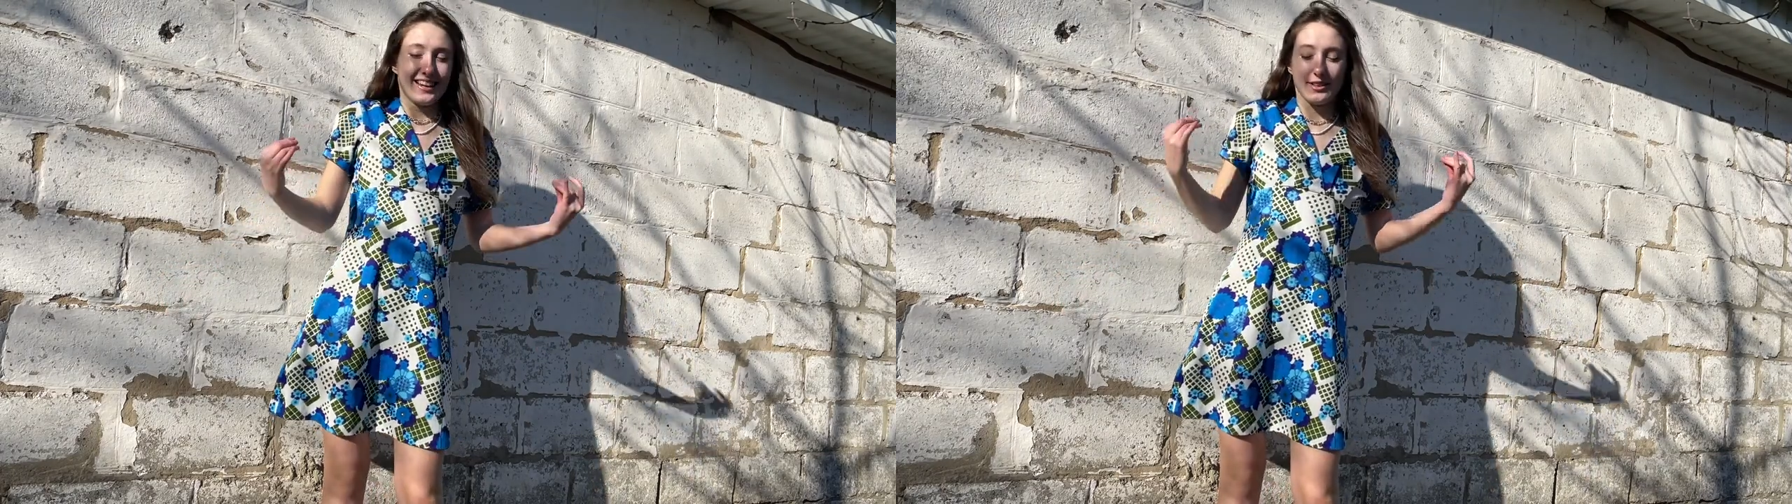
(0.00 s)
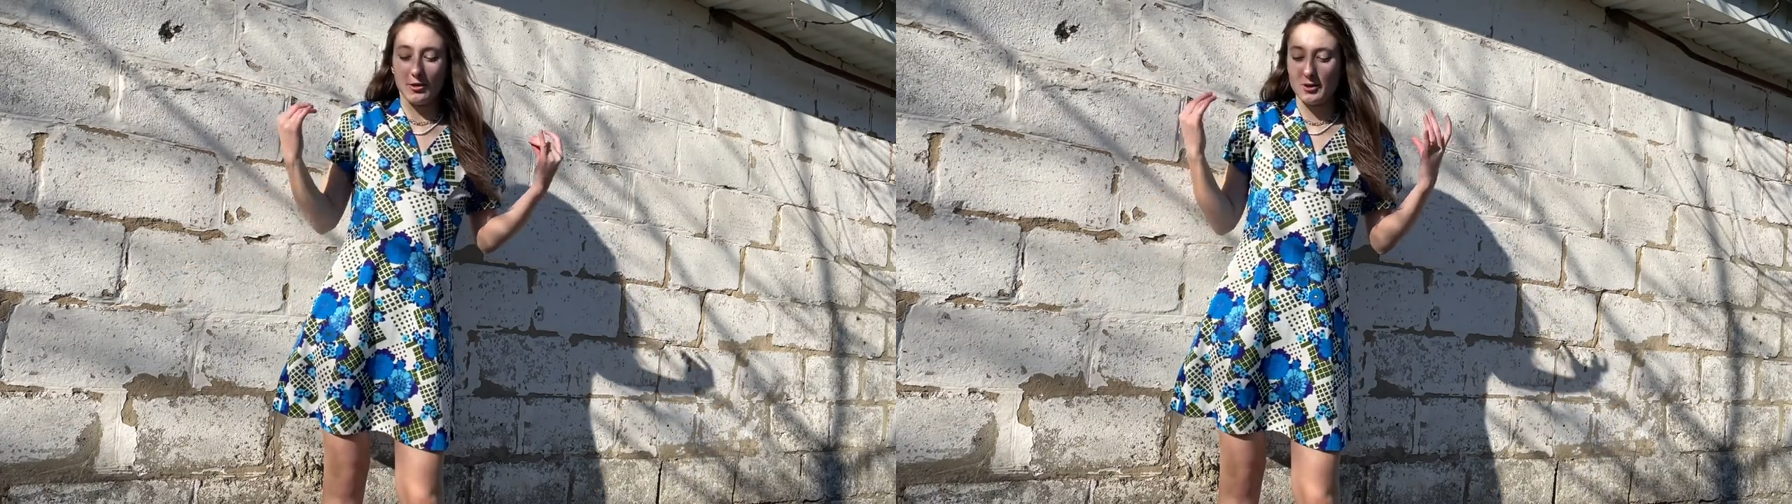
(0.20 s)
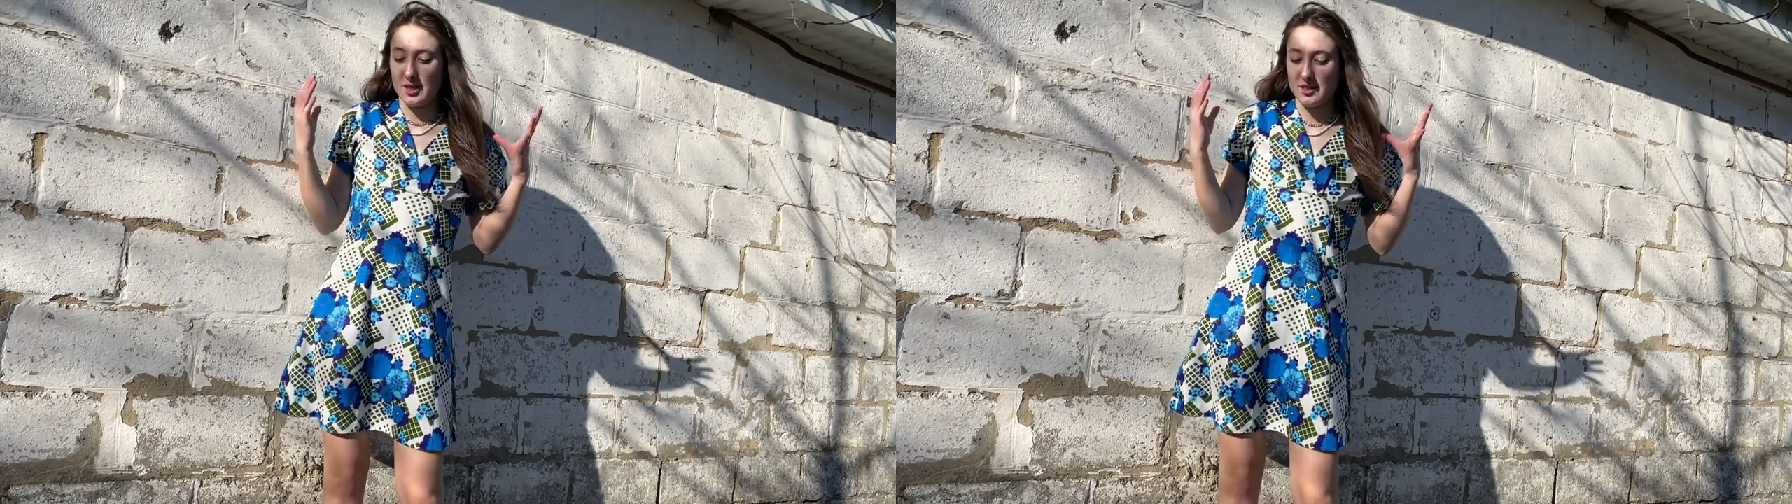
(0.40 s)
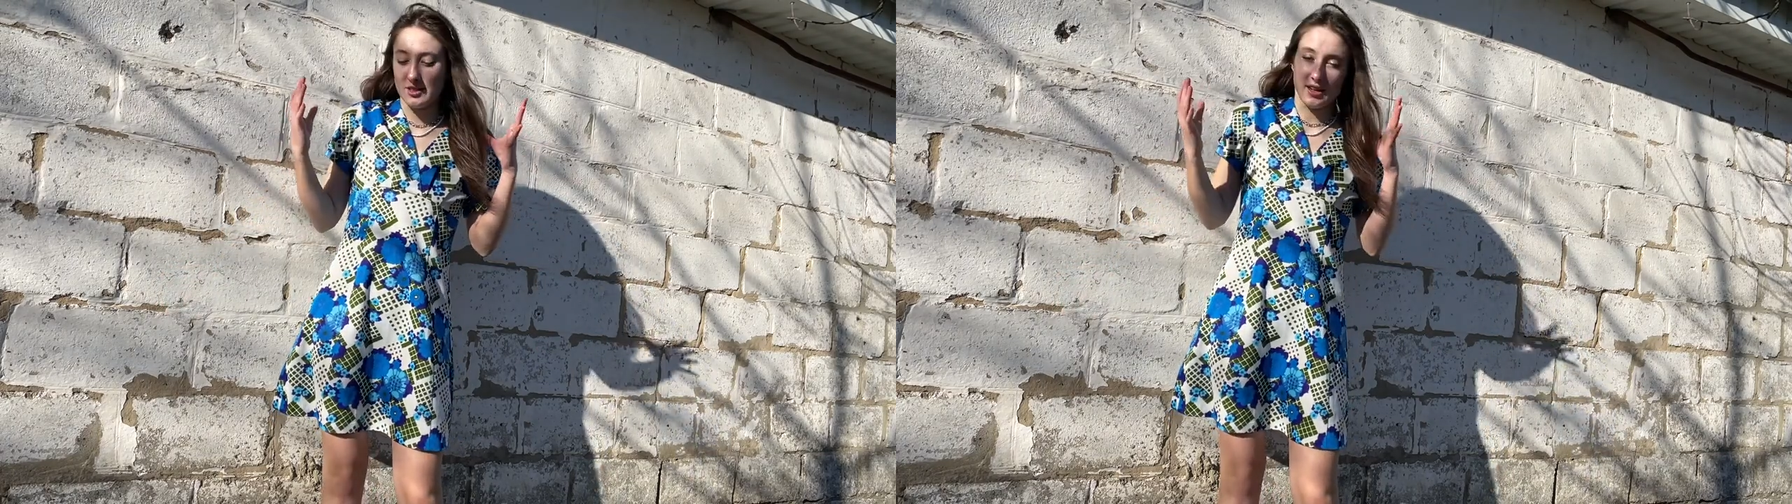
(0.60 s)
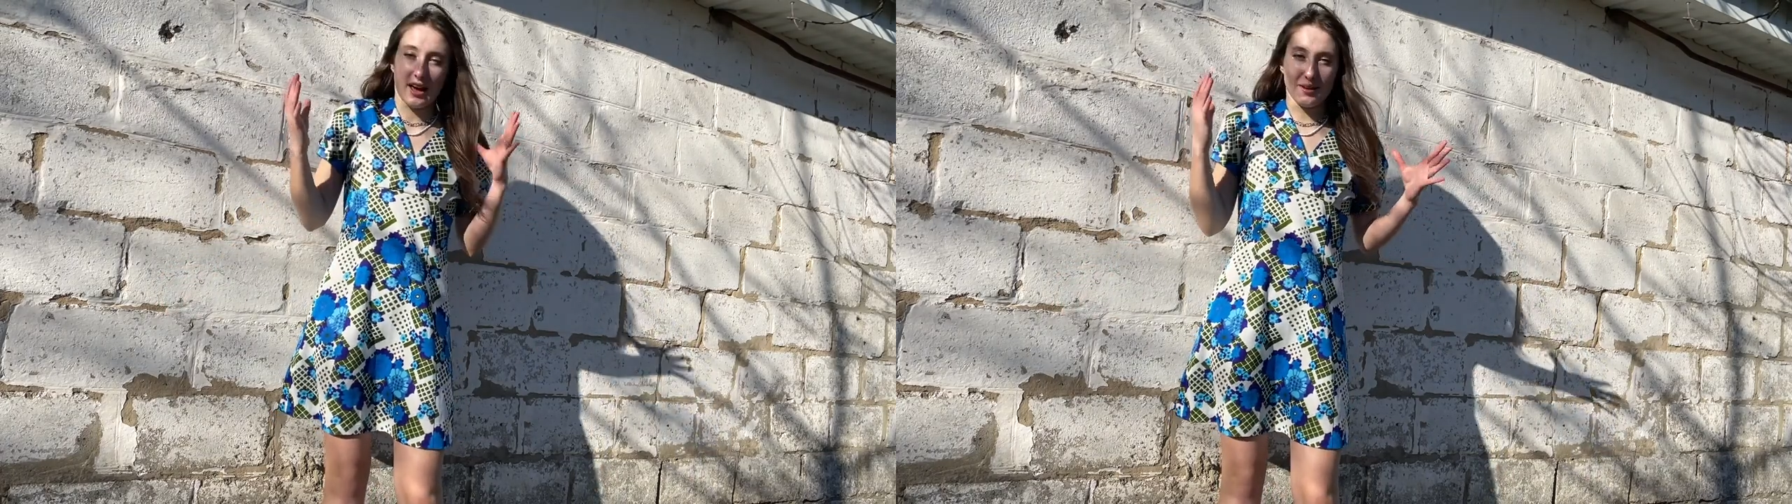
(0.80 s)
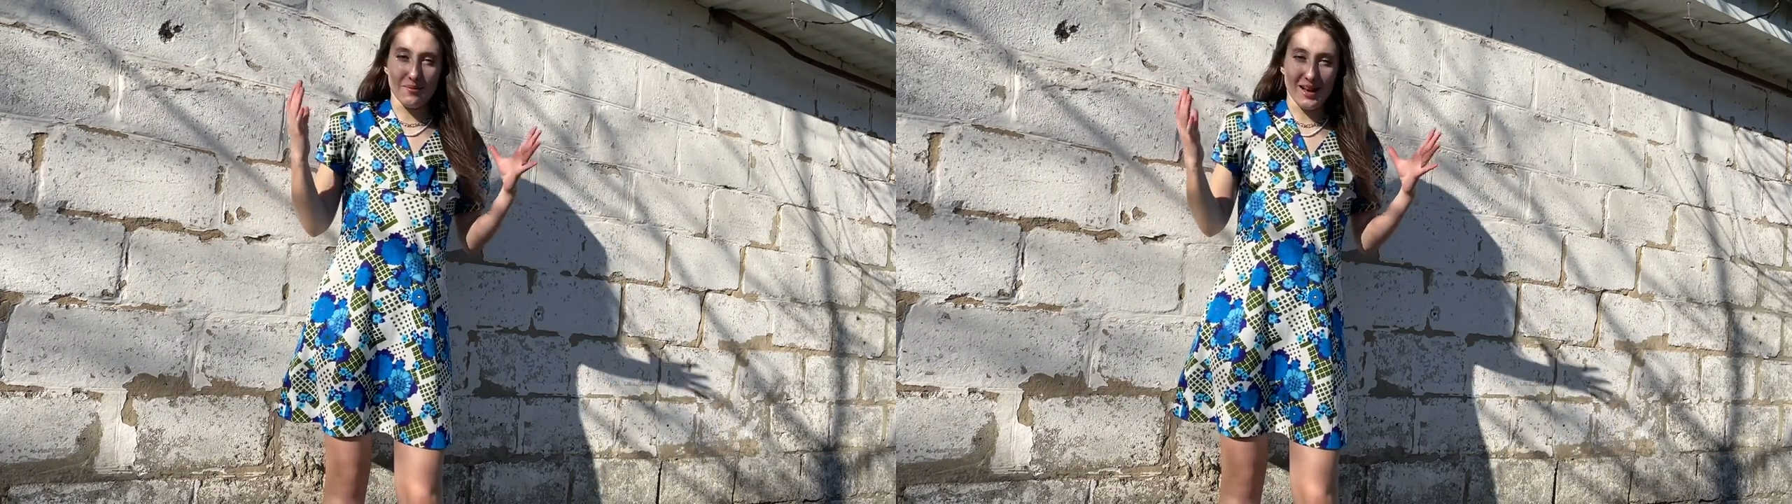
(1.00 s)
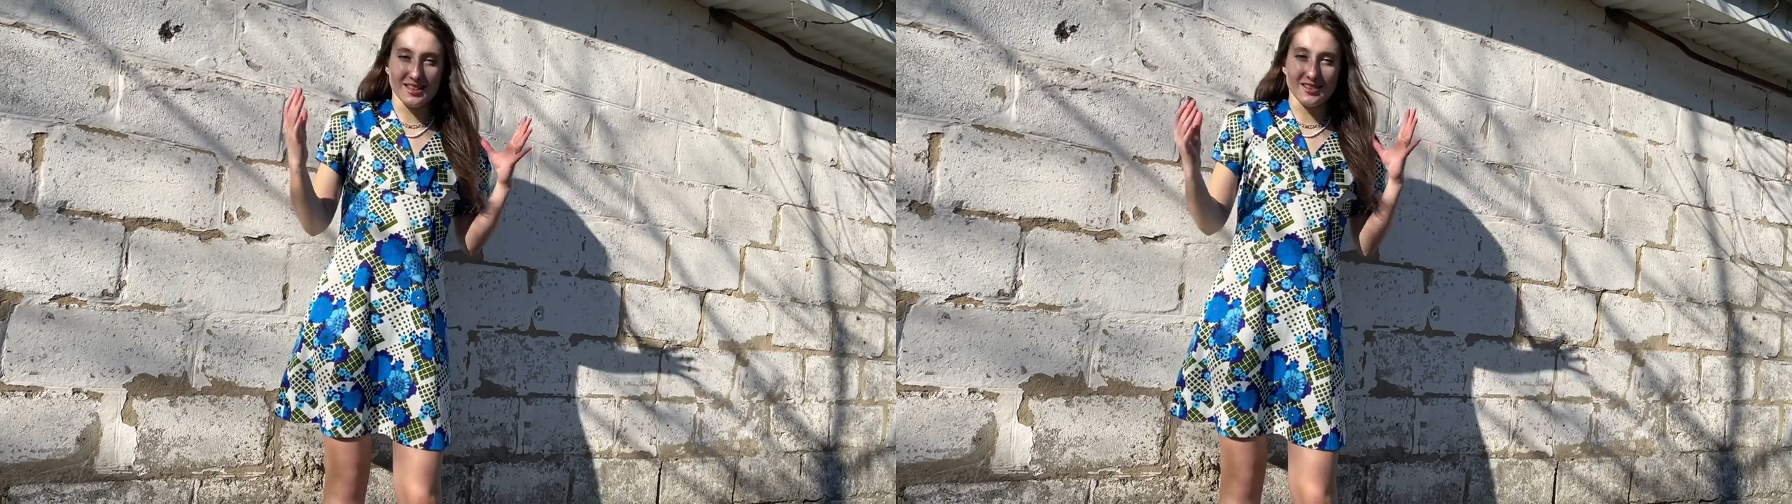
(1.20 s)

you just can imagine